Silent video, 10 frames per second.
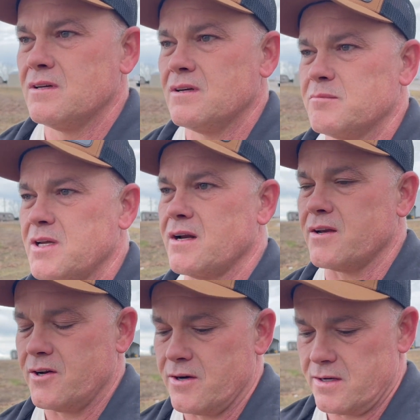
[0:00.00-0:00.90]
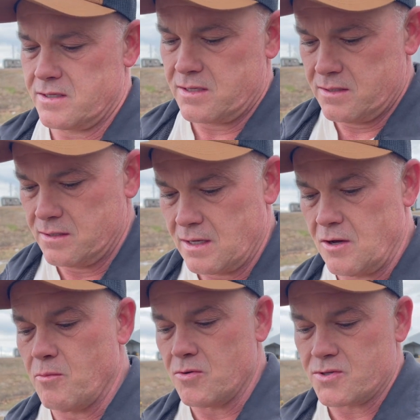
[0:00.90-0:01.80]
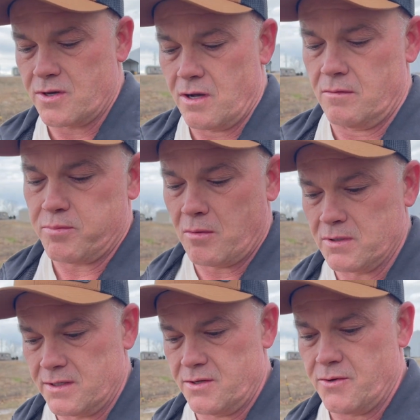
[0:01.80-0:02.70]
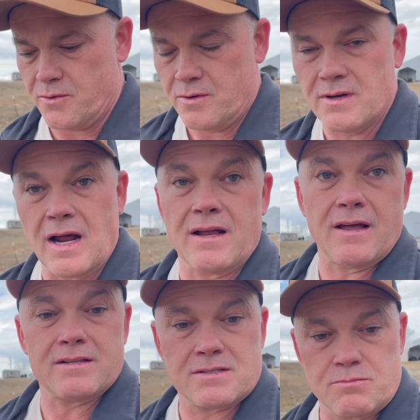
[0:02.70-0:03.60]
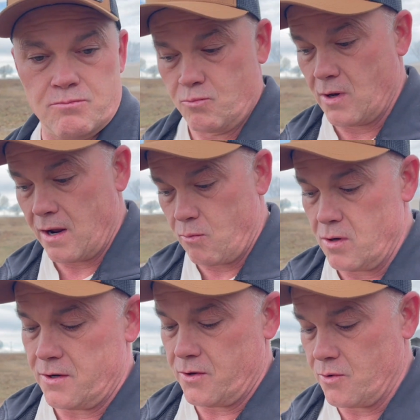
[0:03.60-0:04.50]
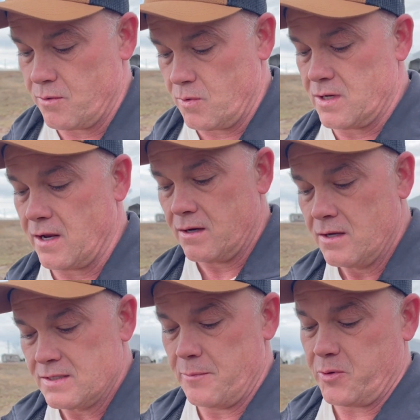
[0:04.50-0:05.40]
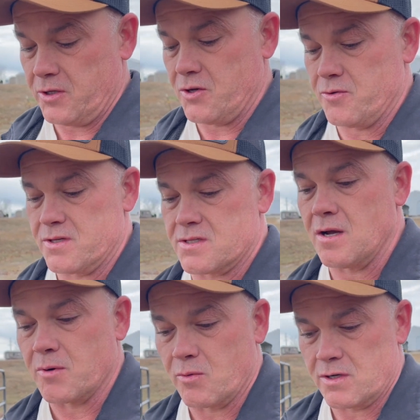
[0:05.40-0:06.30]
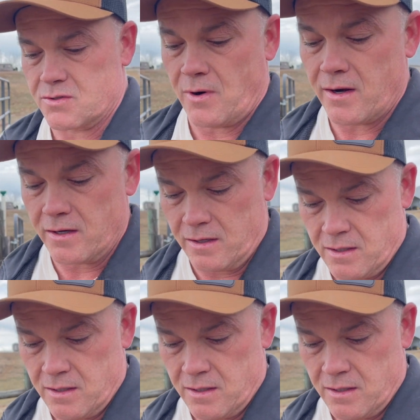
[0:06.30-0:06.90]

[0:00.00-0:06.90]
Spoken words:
I'm kind of curious. I know most of y'all probably do, and that's what I want to do and what I typically do in the summer when it's raining.